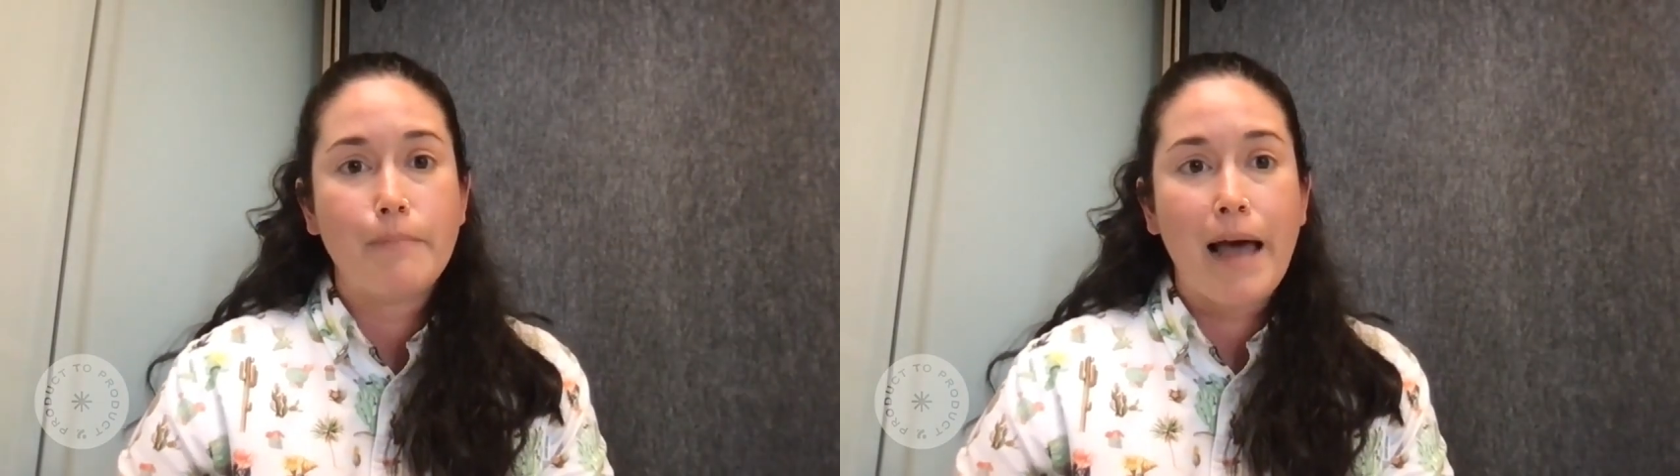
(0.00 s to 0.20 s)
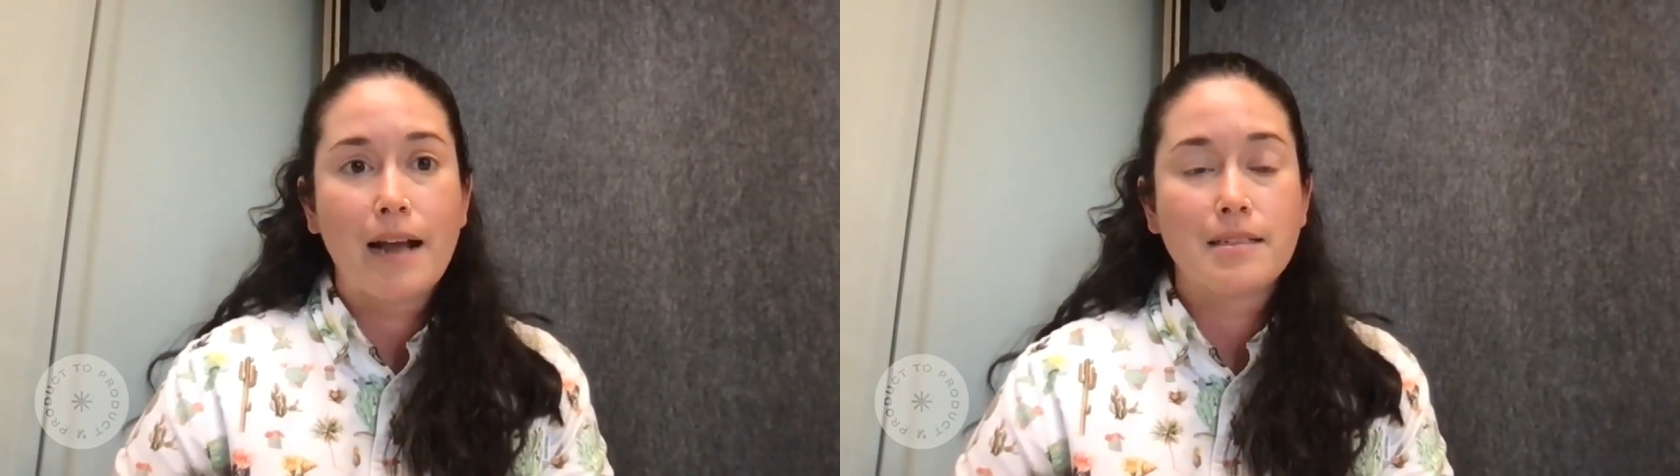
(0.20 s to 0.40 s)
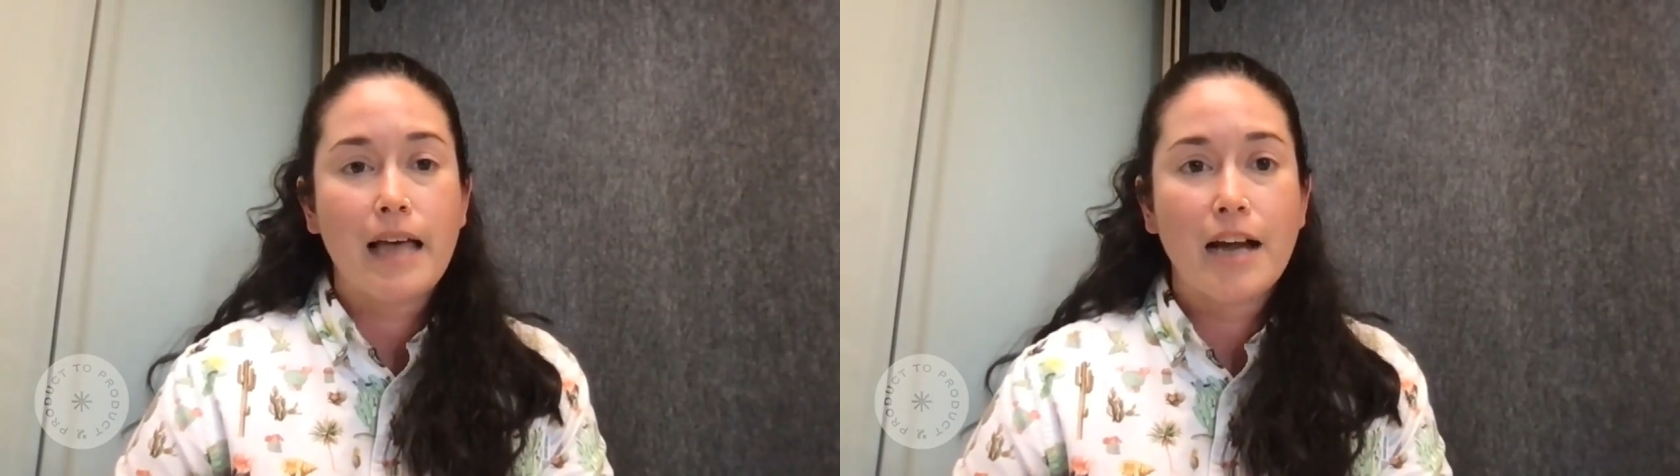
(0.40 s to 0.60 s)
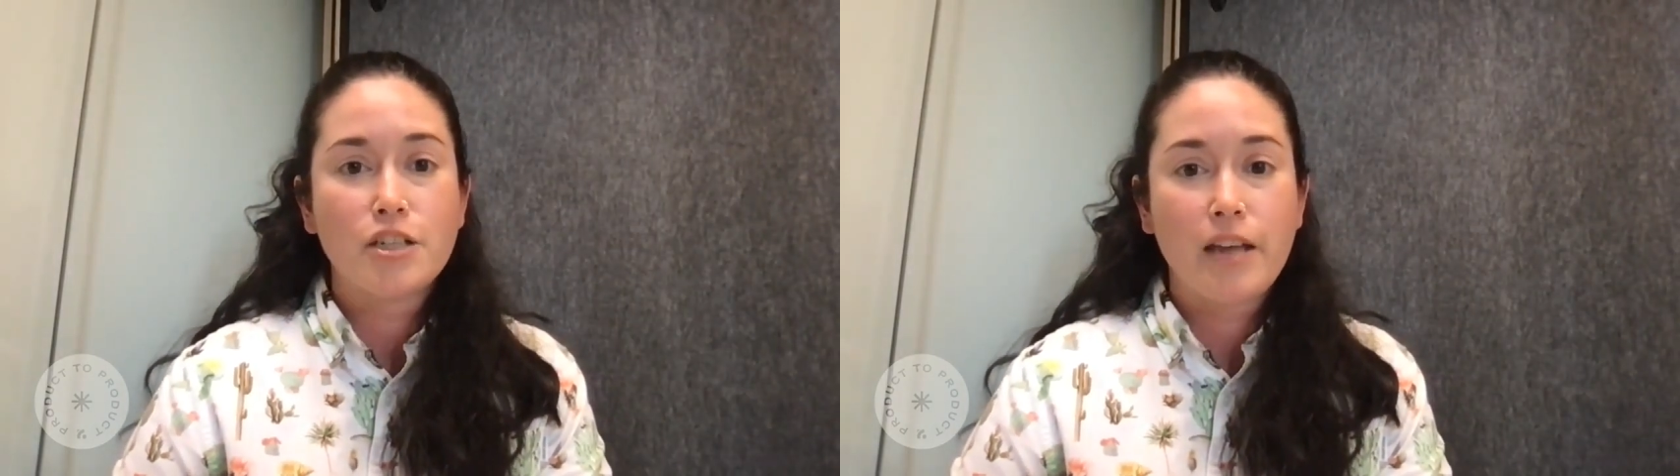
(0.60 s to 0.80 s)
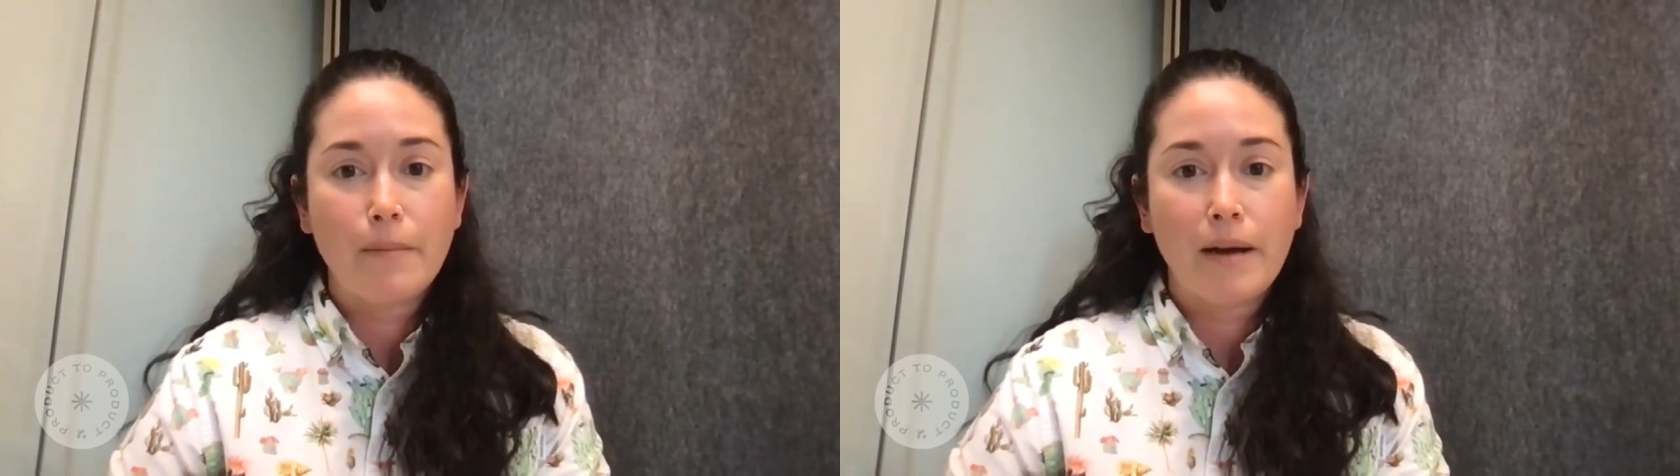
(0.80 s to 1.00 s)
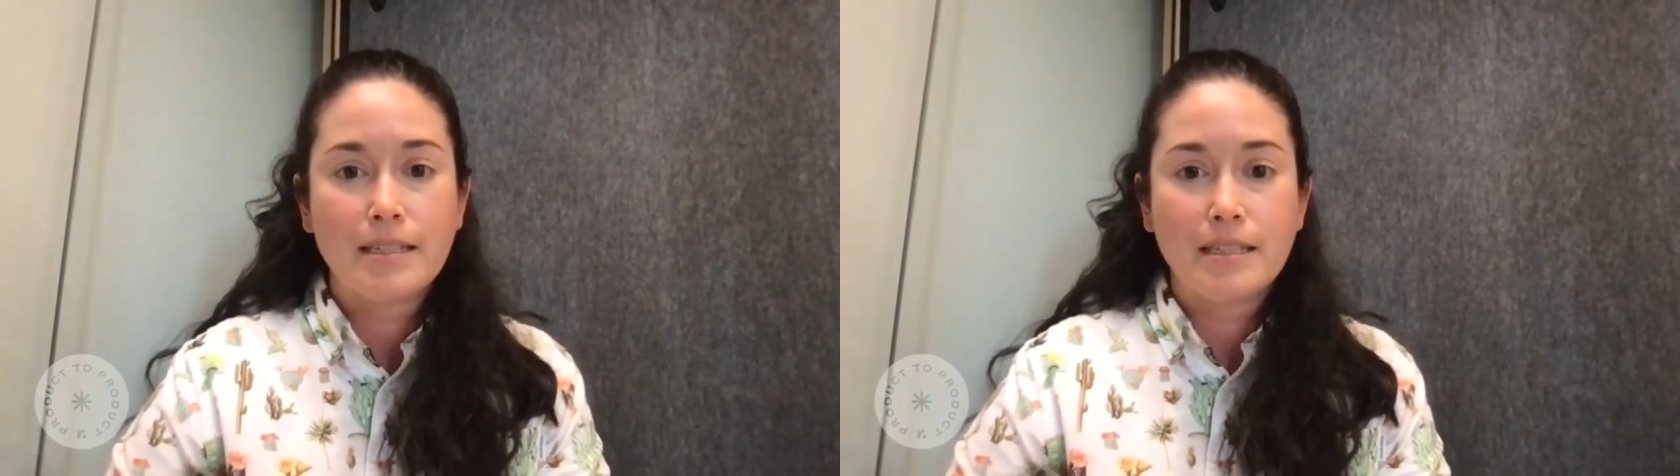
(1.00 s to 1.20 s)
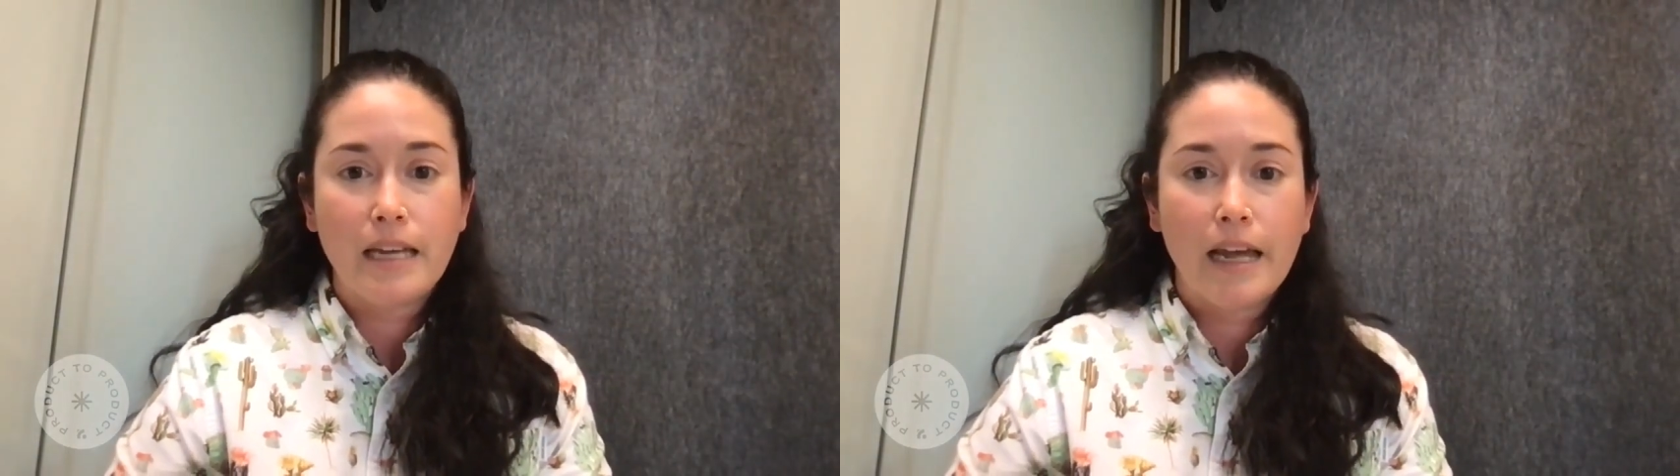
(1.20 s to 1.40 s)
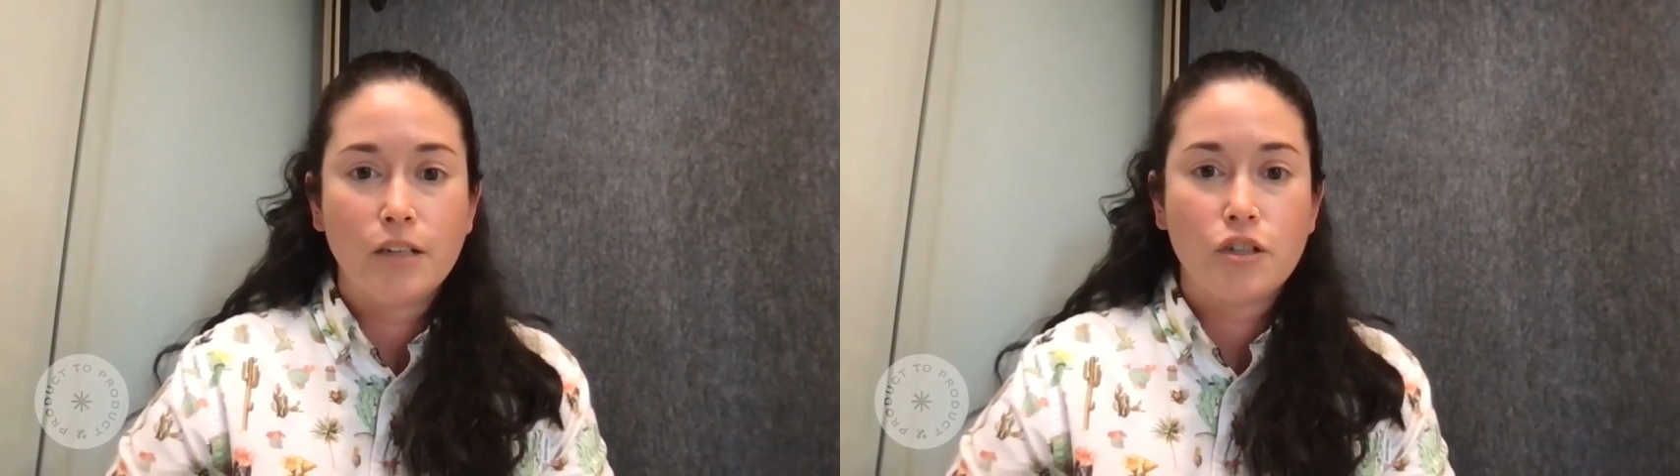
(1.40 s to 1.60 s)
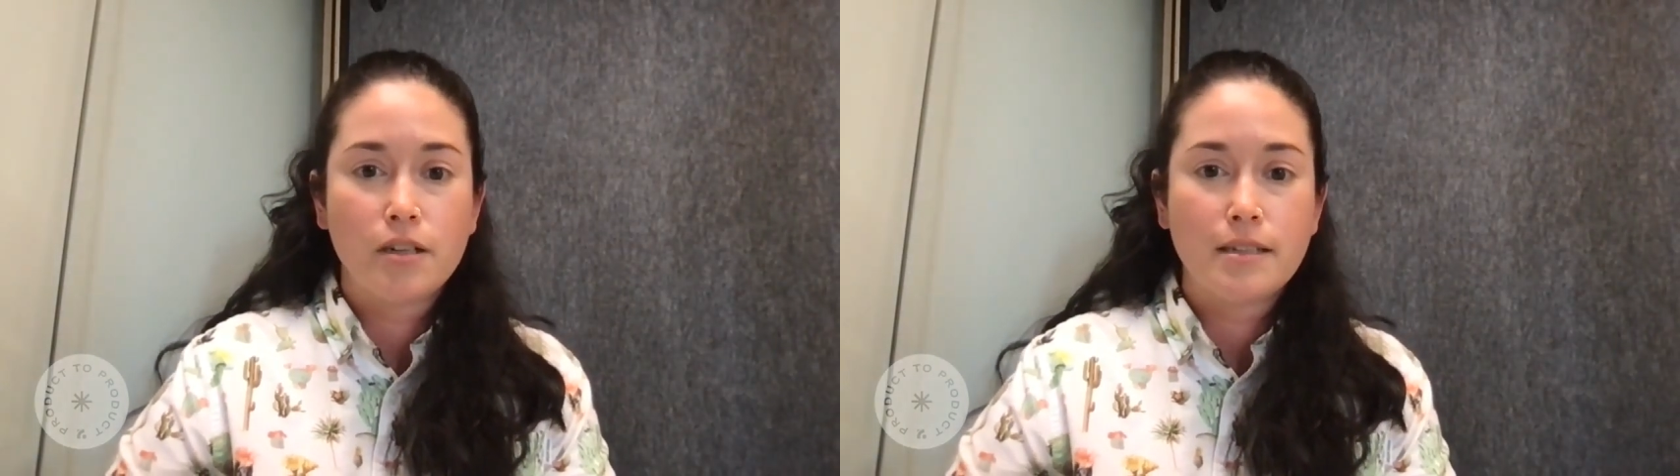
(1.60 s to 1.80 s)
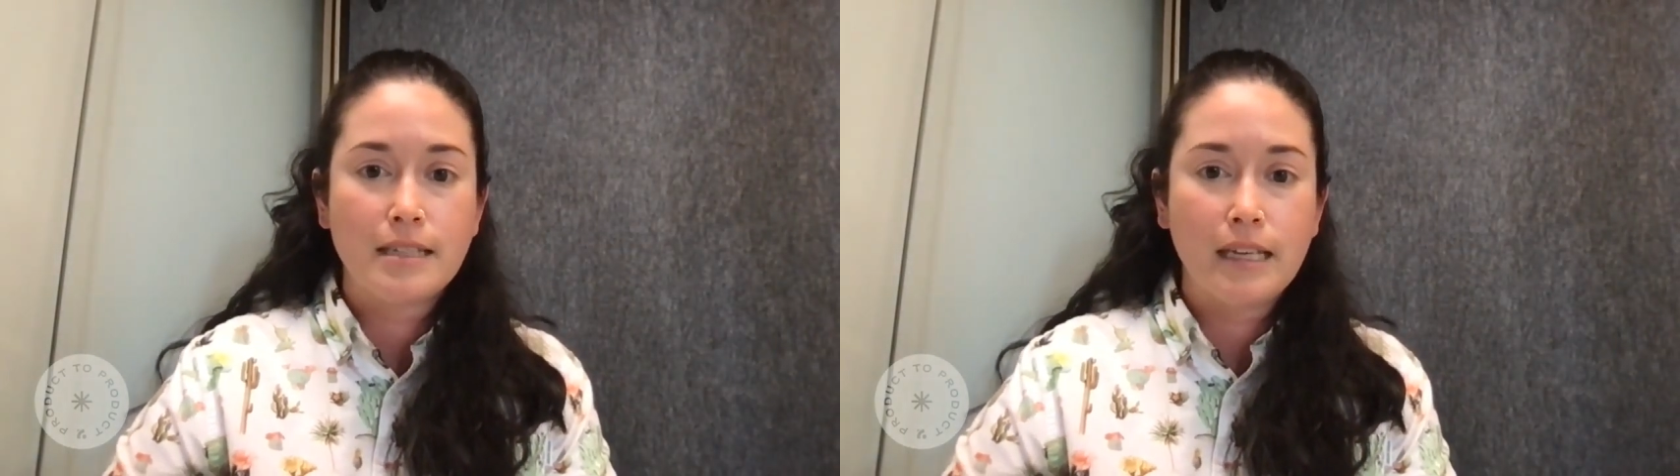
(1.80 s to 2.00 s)

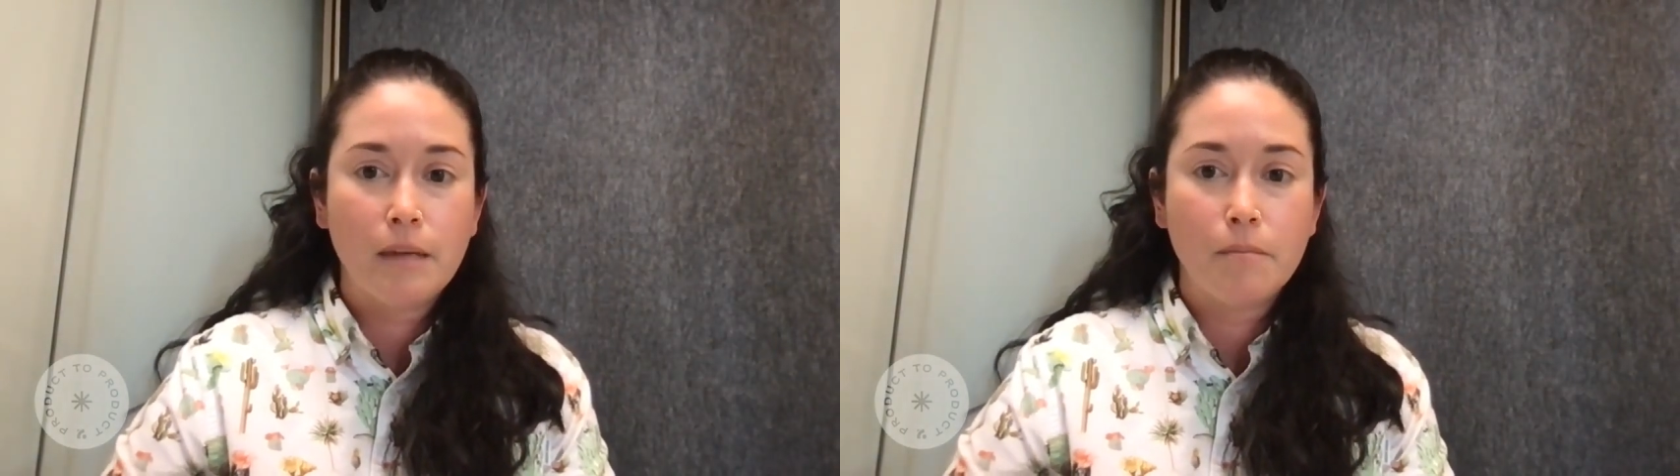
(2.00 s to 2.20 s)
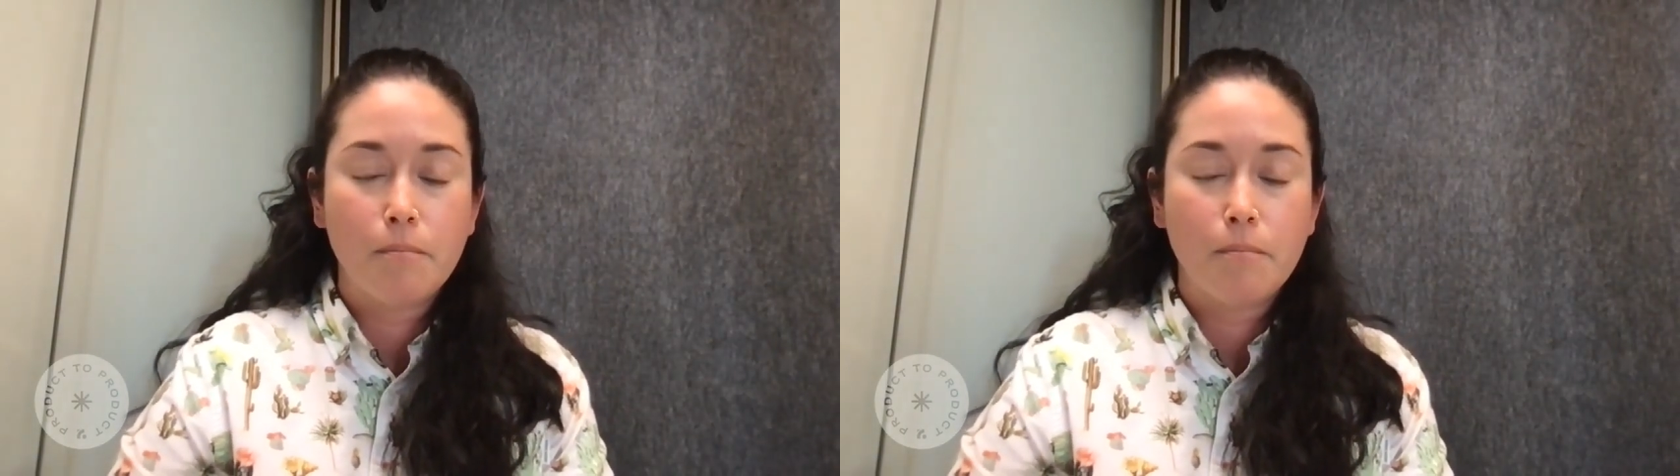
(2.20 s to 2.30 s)
/MICHC